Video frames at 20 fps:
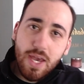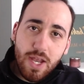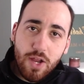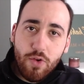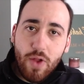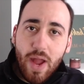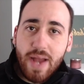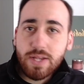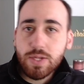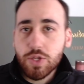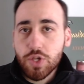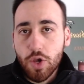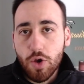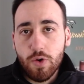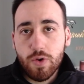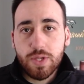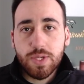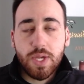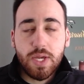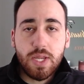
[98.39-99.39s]
cracks
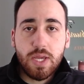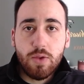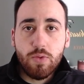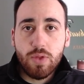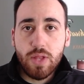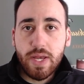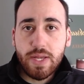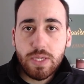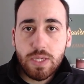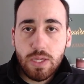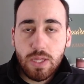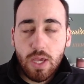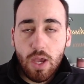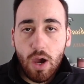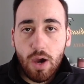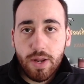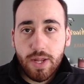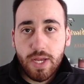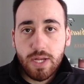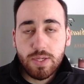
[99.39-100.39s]
jokes and he relates to the
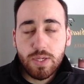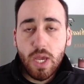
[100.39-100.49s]
audience,